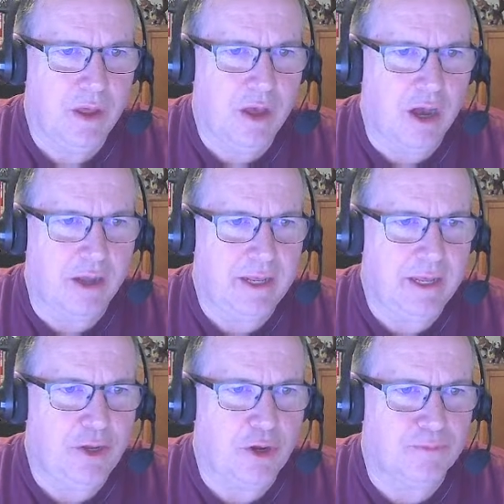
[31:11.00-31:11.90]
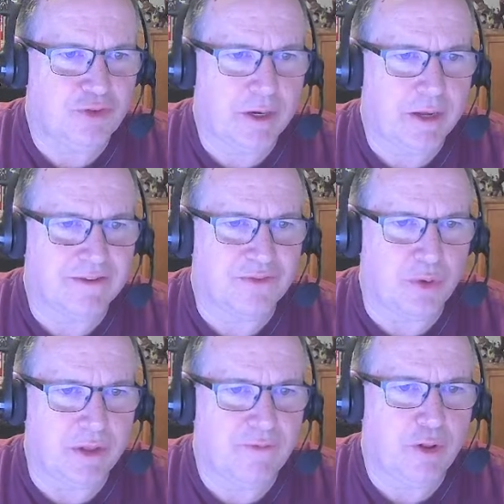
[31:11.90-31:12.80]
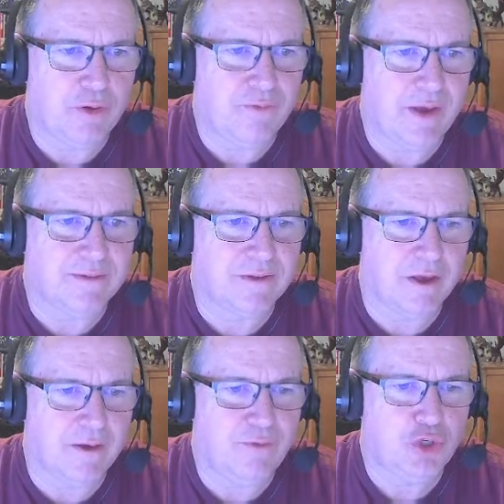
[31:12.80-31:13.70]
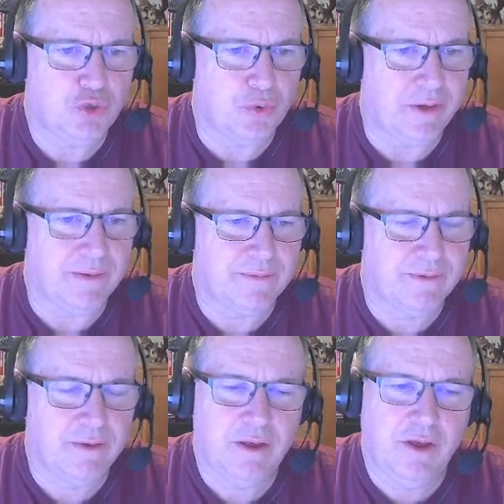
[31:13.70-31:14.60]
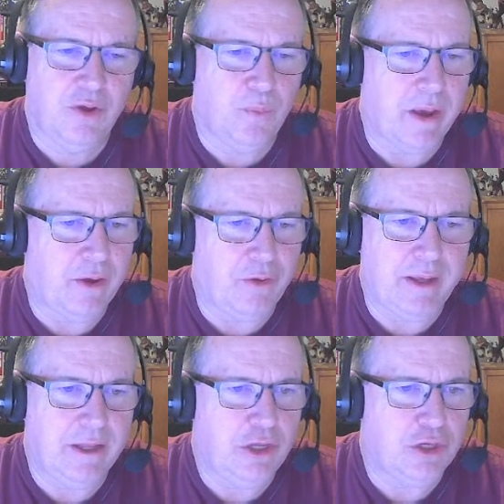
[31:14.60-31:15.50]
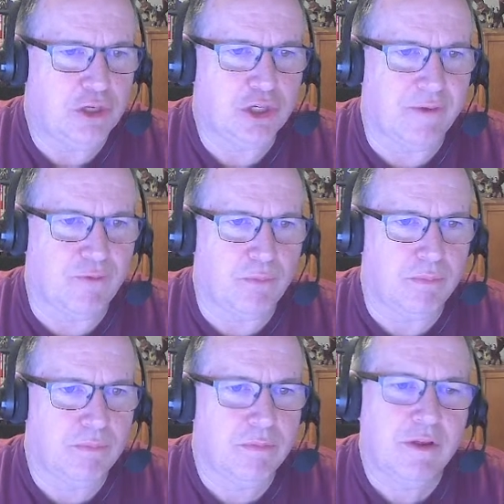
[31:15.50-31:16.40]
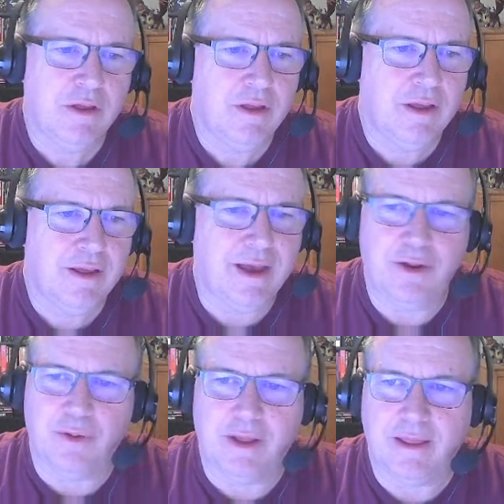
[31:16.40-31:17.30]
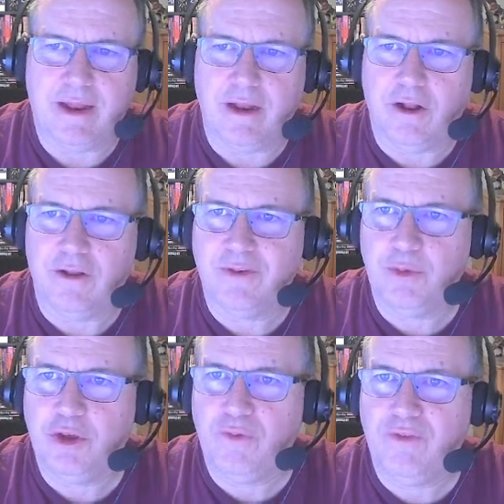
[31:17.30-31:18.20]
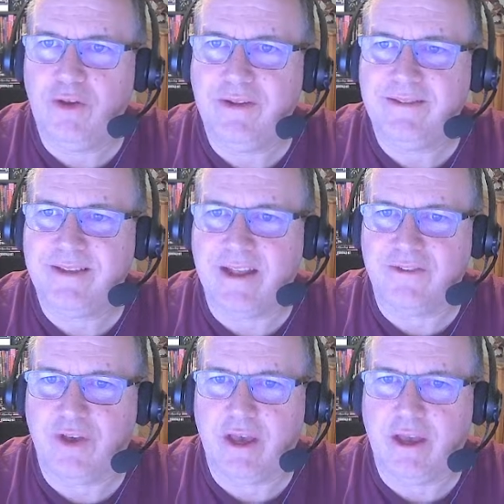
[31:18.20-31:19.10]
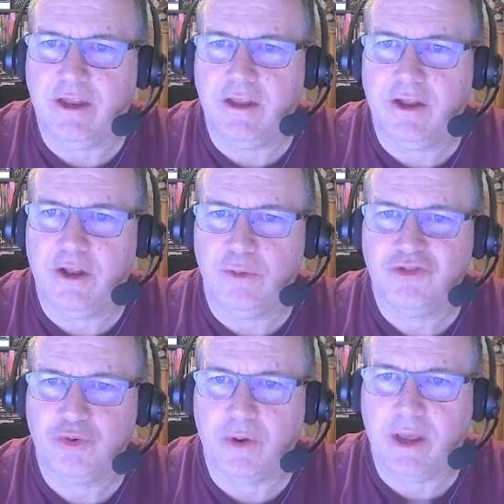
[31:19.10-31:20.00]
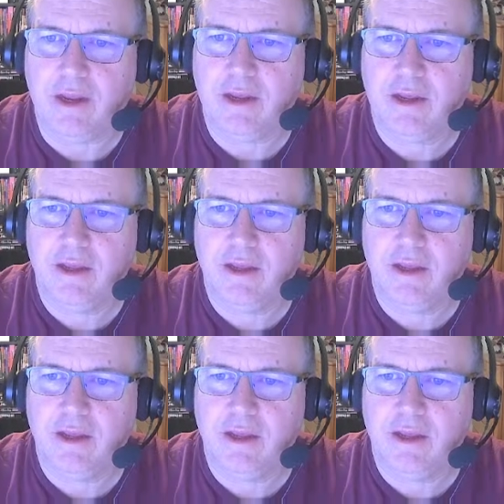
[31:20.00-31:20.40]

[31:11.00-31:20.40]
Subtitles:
on a hit, your arm strike causes one of the following effects of your choice. Wow, you hit and you just shove them. I don't like that at all. So I'm going to go very dissatisfied. Arm strike.